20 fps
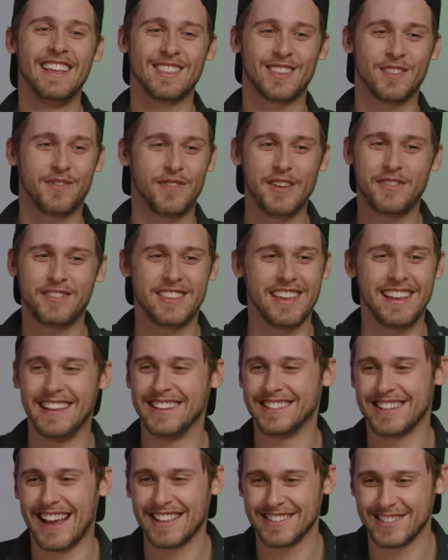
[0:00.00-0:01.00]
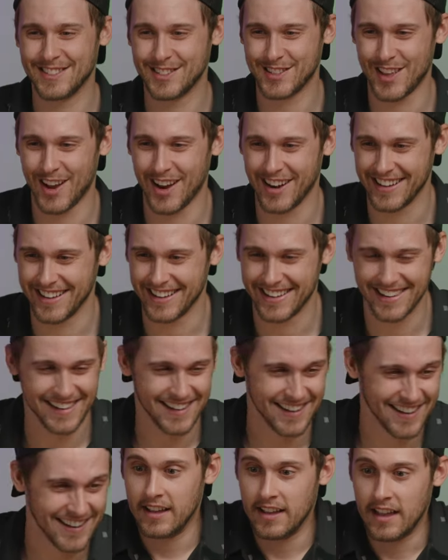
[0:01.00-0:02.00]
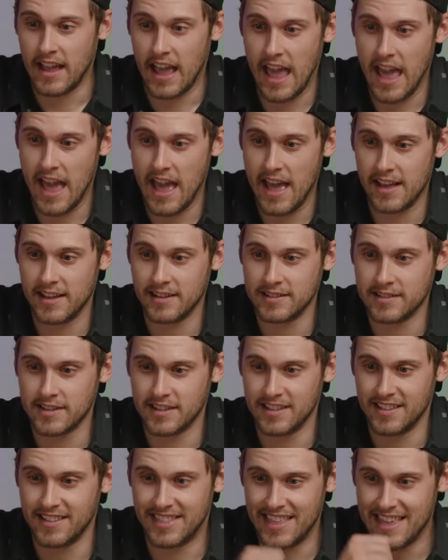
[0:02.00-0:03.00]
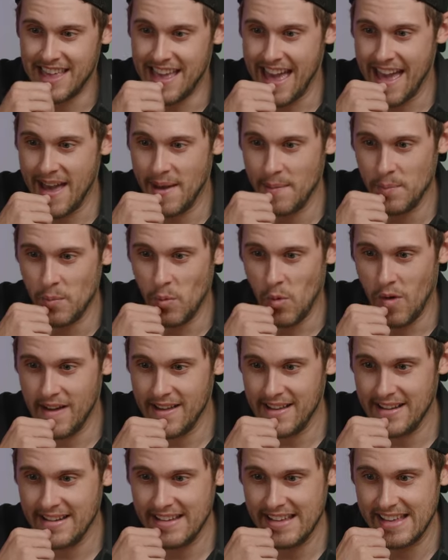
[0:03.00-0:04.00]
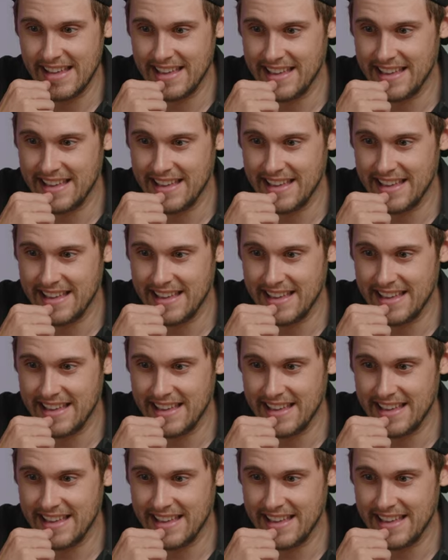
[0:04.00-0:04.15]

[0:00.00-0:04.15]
The fifteen inch hasn't started. And the M one